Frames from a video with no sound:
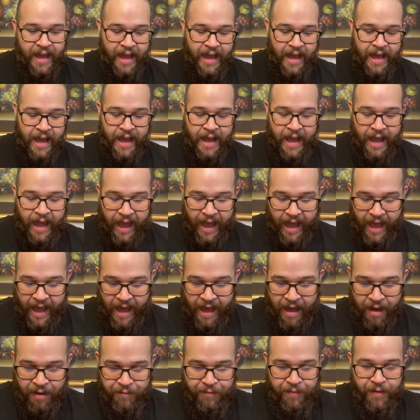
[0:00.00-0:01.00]
I
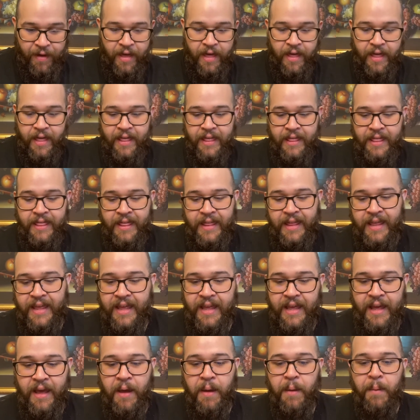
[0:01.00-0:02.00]
have
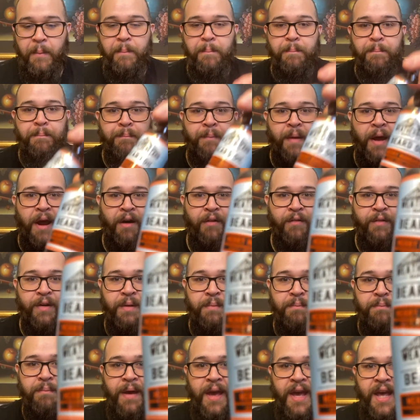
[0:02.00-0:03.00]
the
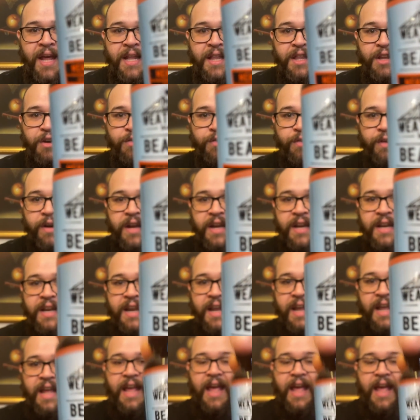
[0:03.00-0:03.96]
Merry Mandarin